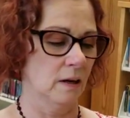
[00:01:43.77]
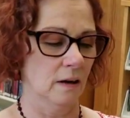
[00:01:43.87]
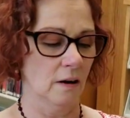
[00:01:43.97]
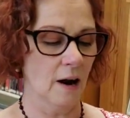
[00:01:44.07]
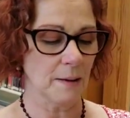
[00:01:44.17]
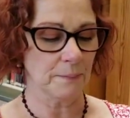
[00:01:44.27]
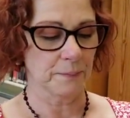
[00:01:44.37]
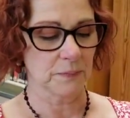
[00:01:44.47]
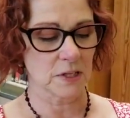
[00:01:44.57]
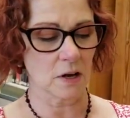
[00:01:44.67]
All right,
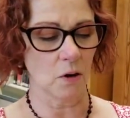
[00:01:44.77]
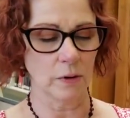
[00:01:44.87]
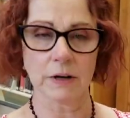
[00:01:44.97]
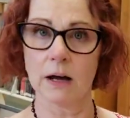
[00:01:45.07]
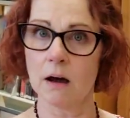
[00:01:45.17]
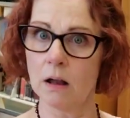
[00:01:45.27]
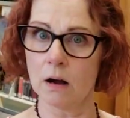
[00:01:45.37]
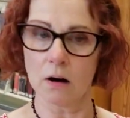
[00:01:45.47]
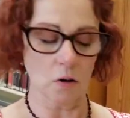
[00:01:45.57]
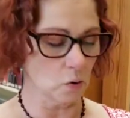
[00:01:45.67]
so we've got all
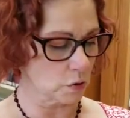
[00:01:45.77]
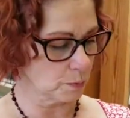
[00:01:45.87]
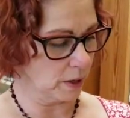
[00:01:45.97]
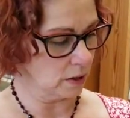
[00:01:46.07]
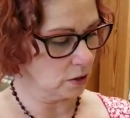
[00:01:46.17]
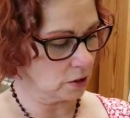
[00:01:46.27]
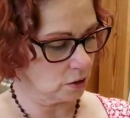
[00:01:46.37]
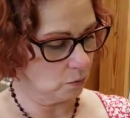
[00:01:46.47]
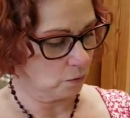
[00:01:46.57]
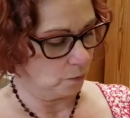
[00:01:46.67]
our holes punched.
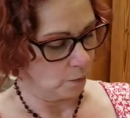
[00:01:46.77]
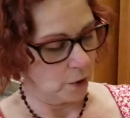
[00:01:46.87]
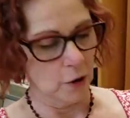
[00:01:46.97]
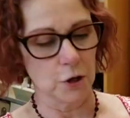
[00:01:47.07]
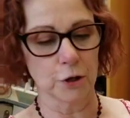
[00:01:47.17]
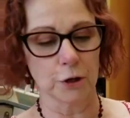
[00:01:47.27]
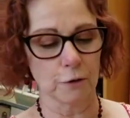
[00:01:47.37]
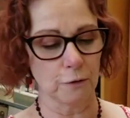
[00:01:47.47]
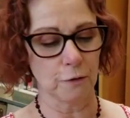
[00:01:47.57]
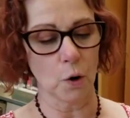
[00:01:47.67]
You're
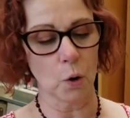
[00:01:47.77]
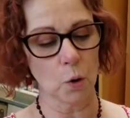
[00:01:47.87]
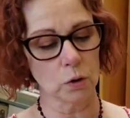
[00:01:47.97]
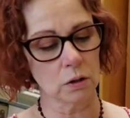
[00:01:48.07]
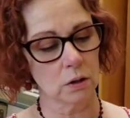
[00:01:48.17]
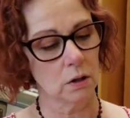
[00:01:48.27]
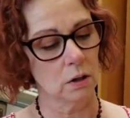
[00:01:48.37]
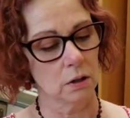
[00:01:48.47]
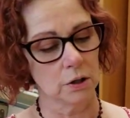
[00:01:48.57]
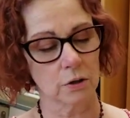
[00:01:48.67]
gonna fold
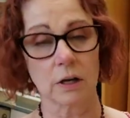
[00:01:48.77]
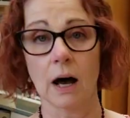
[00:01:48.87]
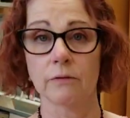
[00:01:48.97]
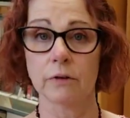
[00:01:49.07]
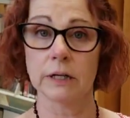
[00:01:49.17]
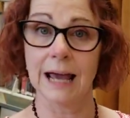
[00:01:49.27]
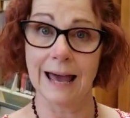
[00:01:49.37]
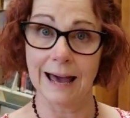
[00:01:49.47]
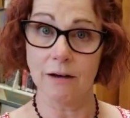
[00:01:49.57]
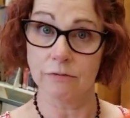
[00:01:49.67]
your cover in
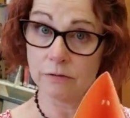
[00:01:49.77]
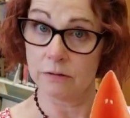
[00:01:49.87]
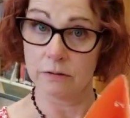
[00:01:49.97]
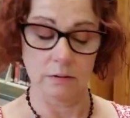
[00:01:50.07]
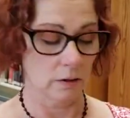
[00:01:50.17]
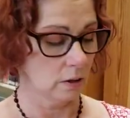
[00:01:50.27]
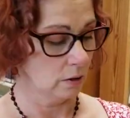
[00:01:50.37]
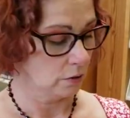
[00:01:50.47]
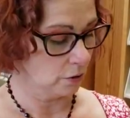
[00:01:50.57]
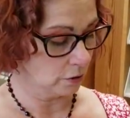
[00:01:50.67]
half.
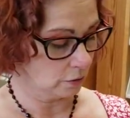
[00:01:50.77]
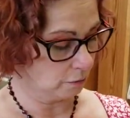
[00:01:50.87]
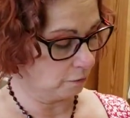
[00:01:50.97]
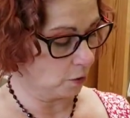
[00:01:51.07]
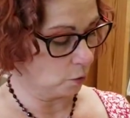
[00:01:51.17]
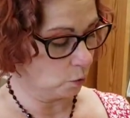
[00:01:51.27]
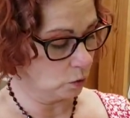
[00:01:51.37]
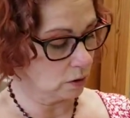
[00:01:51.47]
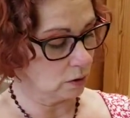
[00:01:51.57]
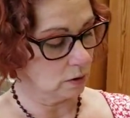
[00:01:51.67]
You're gonna
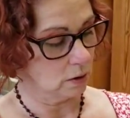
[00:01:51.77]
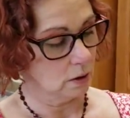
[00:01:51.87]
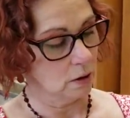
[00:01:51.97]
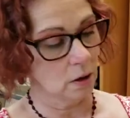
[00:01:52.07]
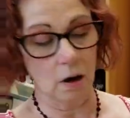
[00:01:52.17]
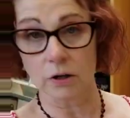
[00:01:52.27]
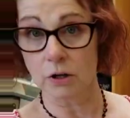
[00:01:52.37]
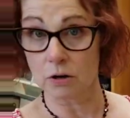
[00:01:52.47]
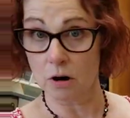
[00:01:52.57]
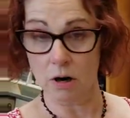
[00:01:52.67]
fold all
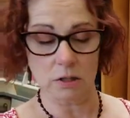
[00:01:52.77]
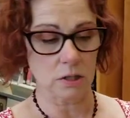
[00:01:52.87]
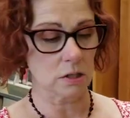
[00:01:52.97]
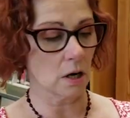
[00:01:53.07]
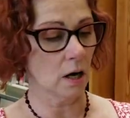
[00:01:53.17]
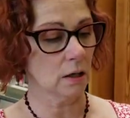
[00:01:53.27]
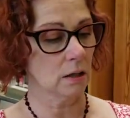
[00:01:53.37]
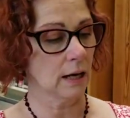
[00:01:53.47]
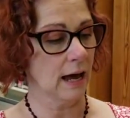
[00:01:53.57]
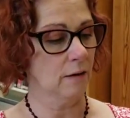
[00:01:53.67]
your cardstock
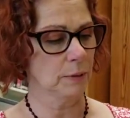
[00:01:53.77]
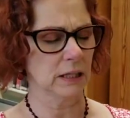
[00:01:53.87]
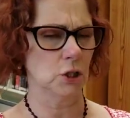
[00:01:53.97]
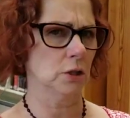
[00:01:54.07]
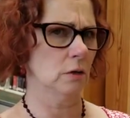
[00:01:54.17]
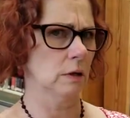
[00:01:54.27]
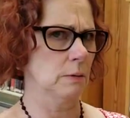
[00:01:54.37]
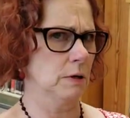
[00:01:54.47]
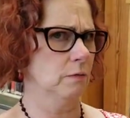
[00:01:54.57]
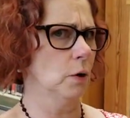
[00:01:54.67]
in half, but they should already
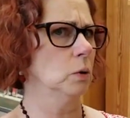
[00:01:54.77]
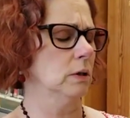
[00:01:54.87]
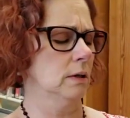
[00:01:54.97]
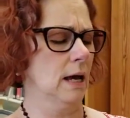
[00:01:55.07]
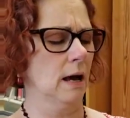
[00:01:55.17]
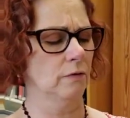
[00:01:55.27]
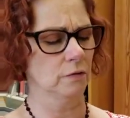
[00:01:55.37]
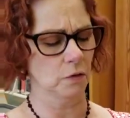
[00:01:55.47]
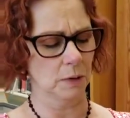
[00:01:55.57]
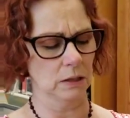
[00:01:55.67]
be folded in half
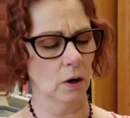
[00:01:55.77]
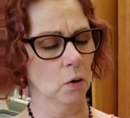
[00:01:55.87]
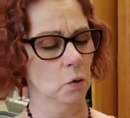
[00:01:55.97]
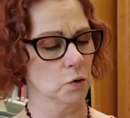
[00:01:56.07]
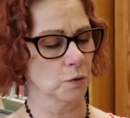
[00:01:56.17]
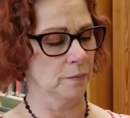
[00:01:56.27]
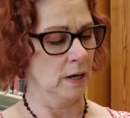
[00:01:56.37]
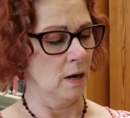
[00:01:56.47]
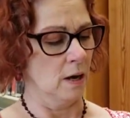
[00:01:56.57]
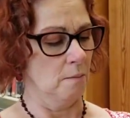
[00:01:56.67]
if you made the holes.
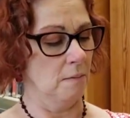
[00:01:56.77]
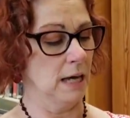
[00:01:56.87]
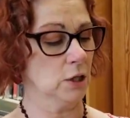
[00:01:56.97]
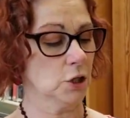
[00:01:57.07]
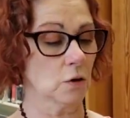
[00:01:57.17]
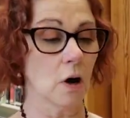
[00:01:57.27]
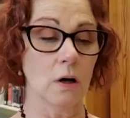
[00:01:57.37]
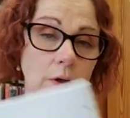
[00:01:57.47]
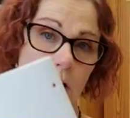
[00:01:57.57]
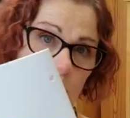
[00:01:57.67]
Make sure
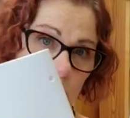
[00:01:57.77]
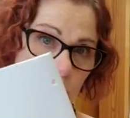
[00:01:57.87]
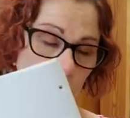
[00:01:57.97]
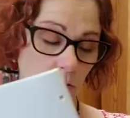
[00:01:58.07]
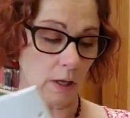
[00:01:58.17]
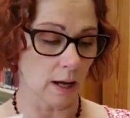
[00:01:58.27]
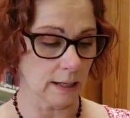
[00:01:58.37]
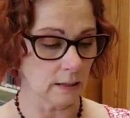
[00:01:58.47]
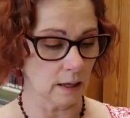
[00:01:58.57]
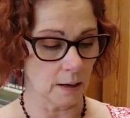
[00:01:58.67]
all the holes are
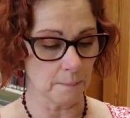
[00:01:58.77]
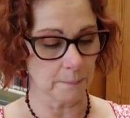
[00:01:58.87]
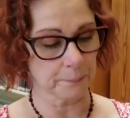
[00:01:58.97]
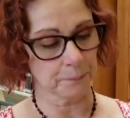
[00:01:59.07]
lined up.